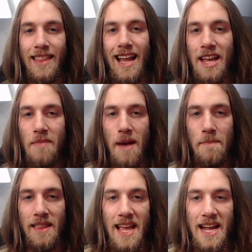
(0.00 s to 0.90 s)
Now you might
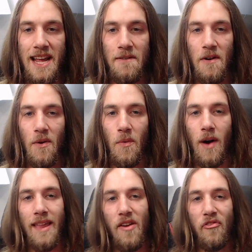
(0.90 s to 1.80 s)
be thinking,
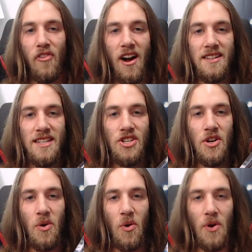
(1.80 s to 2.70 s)
why the fuck did
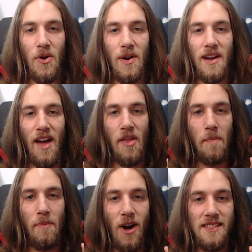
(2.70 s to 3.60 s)
you order another
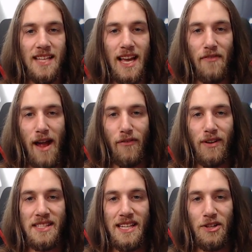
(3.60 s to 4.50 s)
box set of every
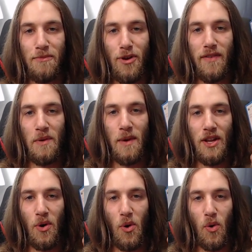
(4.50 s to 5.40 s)
single movie when
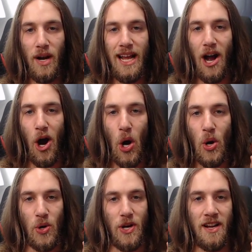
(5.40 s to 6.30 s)
you already
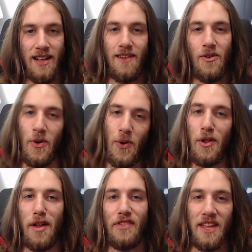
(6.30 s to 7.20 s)
own
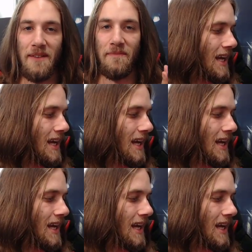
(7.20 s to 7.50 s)
all of them?